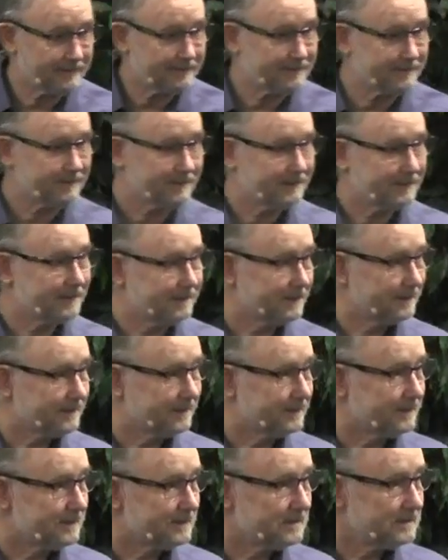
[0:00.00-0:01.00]

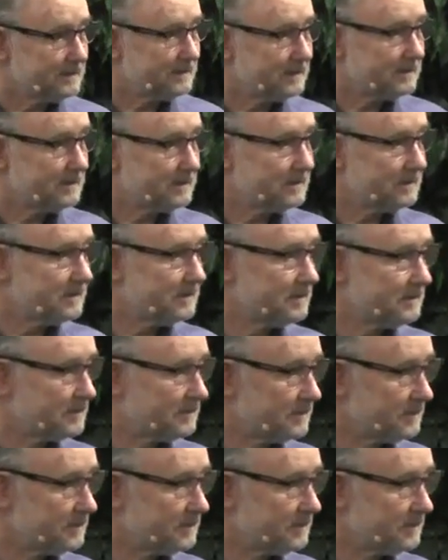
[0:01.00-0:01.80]
Nothing is said.